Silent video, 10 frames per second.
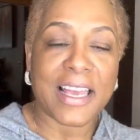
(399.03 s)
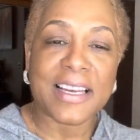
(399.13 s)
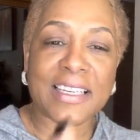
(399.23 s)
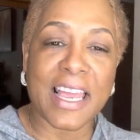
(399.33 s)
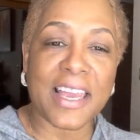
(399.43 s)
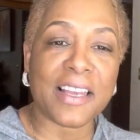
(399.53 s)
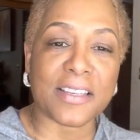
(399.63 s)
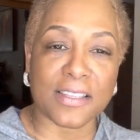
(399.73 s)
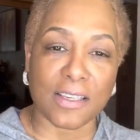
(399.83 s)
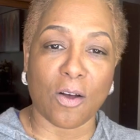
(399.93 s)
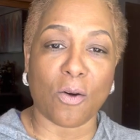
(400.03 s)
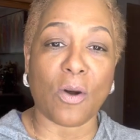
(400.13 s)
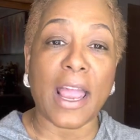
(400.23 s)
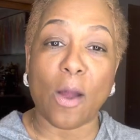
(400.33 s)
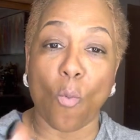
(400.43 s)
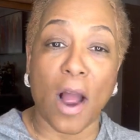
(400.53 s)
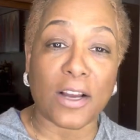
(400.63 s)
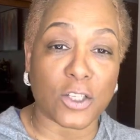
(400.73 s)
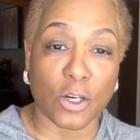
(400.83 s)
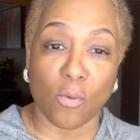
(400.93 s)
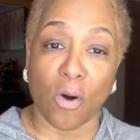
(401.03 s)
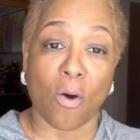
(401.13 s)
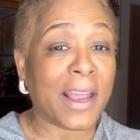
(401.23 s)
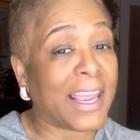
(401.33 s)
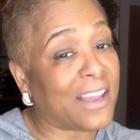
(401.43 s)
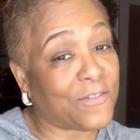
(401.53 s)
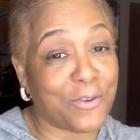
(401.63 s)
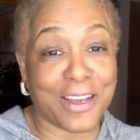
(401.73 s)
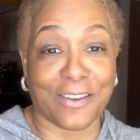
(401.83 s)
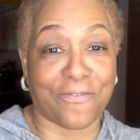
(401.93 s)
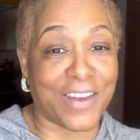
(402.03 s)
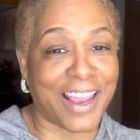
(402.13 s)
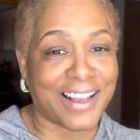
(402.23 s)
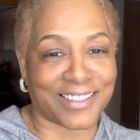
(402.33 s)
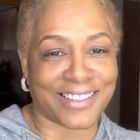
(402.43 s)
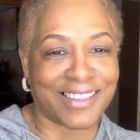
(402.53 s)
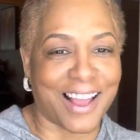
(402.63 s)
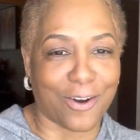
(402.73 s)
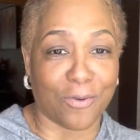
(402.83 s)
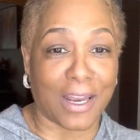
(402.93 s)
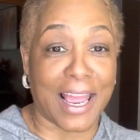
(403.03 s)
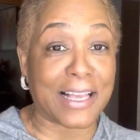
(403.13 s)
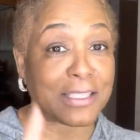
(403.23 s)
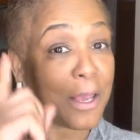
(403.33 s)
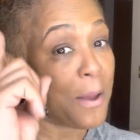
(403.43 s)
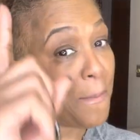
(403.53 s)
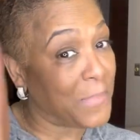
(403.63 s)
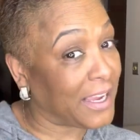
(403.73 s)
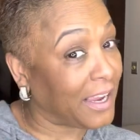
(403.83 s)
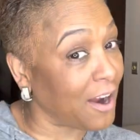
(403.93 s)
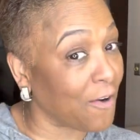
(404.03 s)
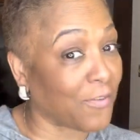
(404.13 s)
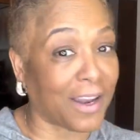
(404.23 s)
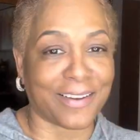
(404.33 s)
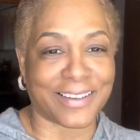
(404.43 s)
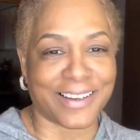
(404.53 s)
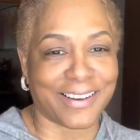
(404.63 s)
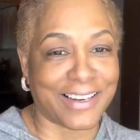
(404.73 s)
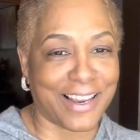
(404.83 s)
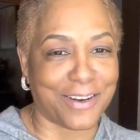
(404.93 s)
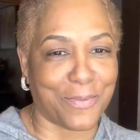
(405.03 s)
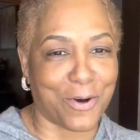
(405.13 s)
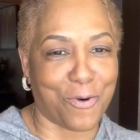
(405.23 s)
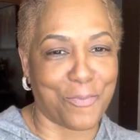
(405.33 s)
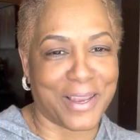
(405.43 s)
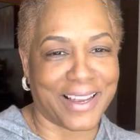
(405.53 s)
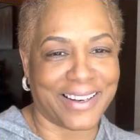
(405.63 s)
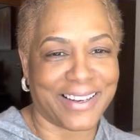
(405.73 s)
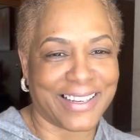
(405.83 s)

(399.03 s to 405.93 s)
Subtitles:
Take it slow and watch it grow. If you get it fast, it's not gonna last. Be careful out there dating them old men.